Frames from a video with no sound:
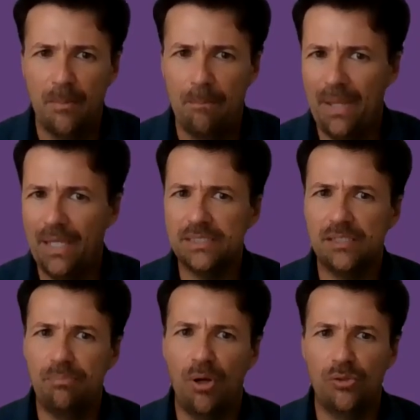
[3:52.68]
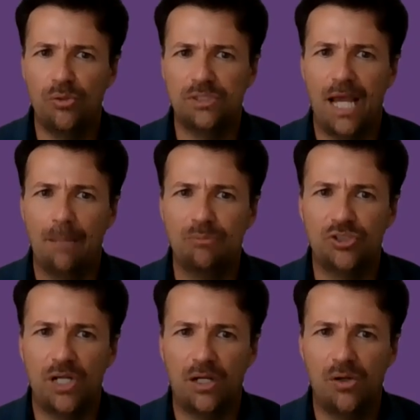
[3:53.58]
Based upon those
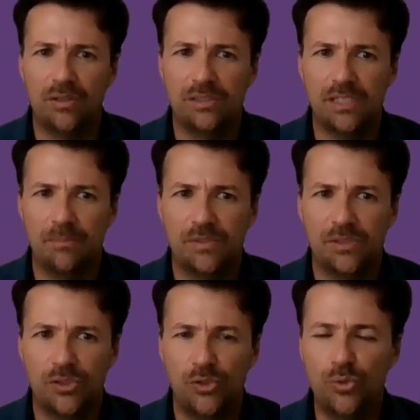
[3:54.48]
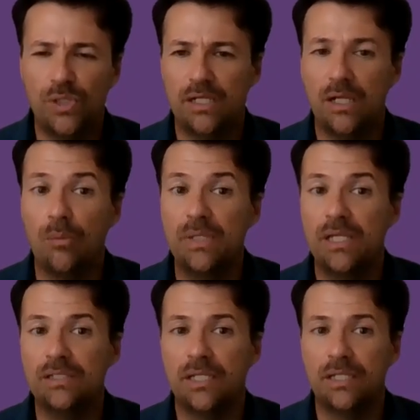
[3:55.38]
abstract concepts, you can now
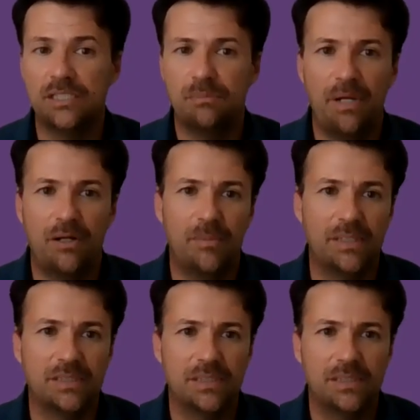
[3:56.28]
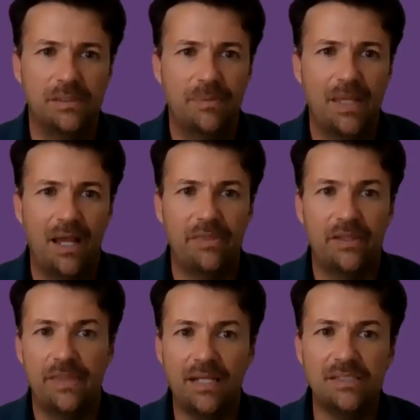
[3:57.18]
begin to experiment. And the
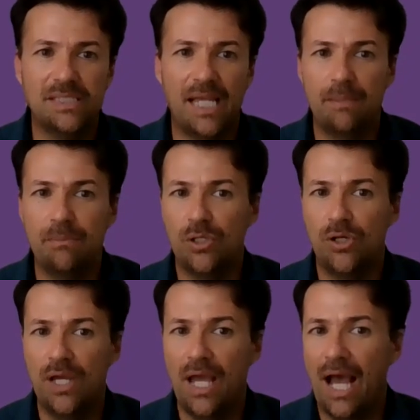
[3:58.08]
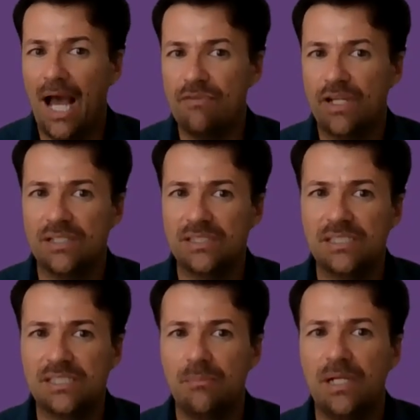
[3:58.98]
next time you're having a
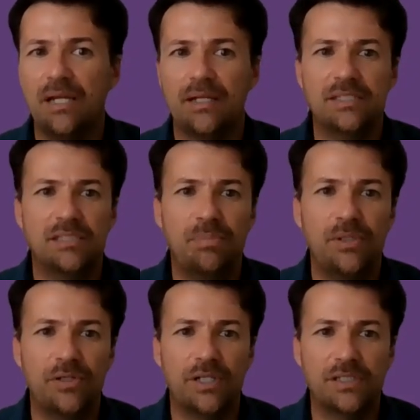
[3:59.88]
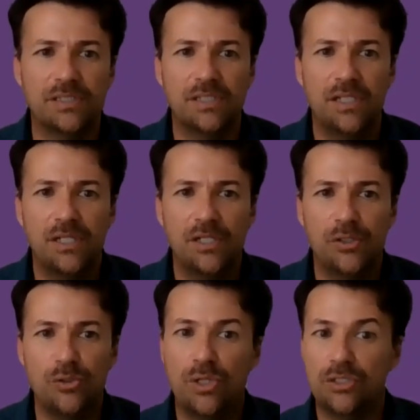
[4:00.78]
similar experience,
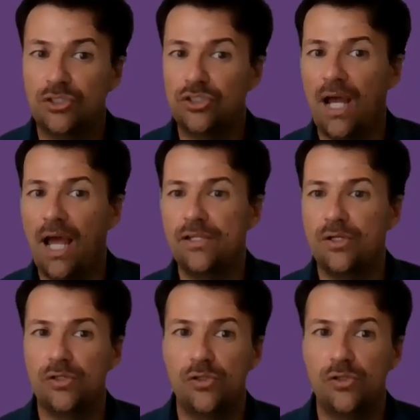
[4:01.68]
you can try your